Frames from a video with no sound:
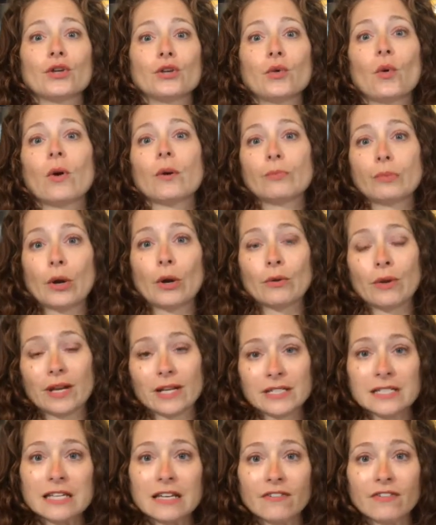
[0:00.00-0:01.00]
your
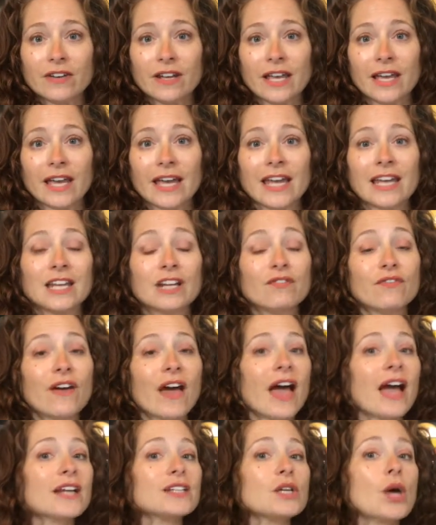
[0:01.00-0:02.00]
productivity. And in
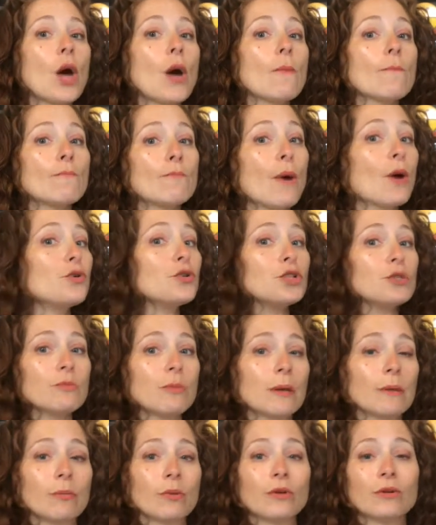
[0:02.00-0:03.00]
fact, most
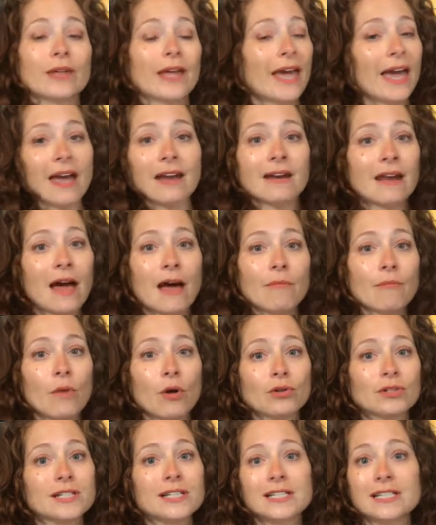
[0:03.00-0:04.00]
people cannot
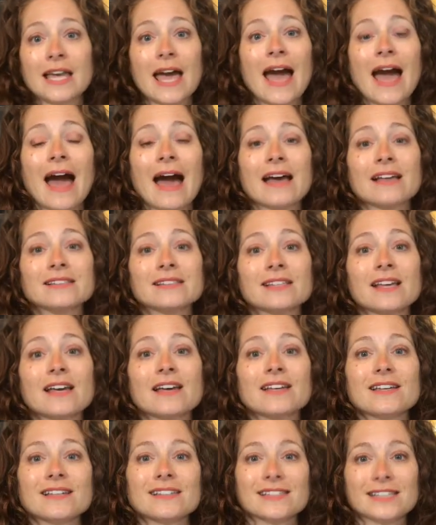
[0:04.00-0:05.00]
multitask
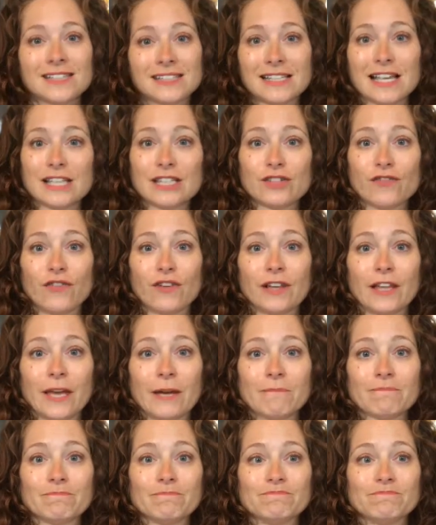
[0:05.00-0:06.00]

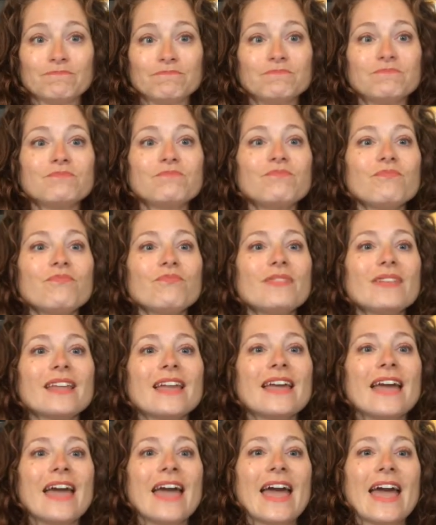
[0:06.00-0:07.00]
successfully.
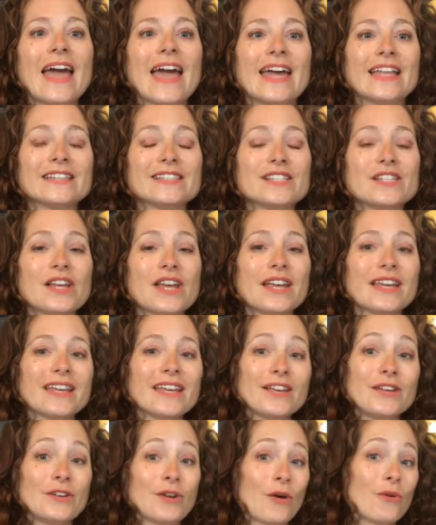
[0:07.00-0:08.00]
It's
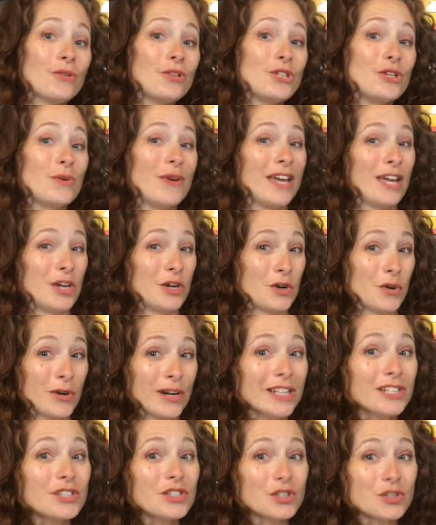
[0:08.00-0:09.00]
known to
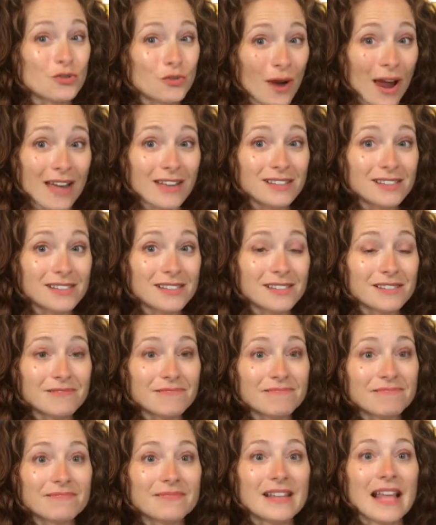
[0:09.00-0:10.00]
increase stress
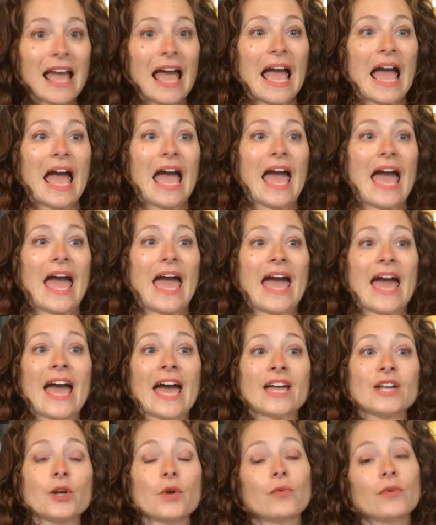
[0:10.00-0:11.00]

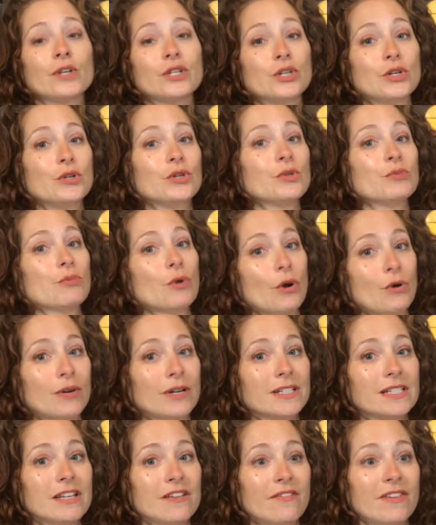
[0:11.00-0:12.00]
and reduce
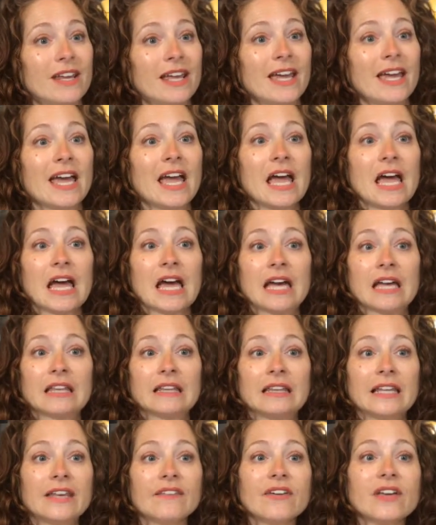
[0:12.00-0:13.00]
productivity,
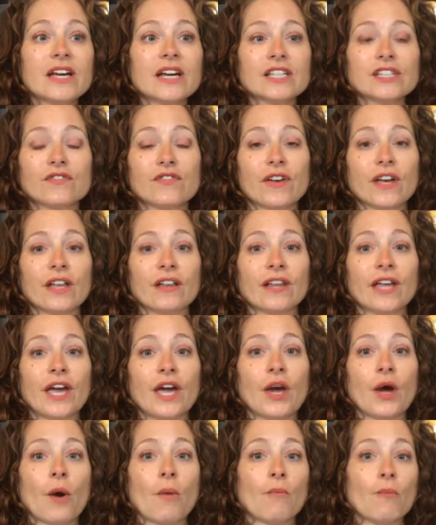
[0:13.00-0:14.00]
leaving us
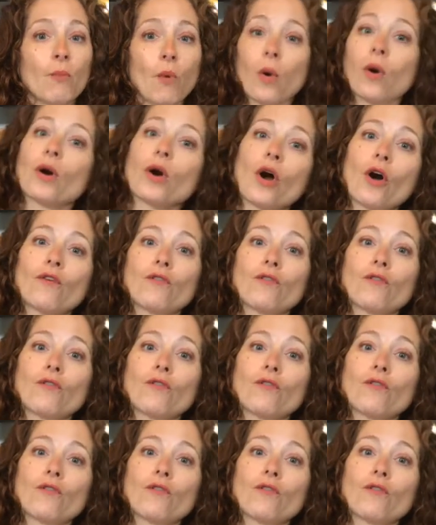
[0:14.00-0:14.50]
feeling more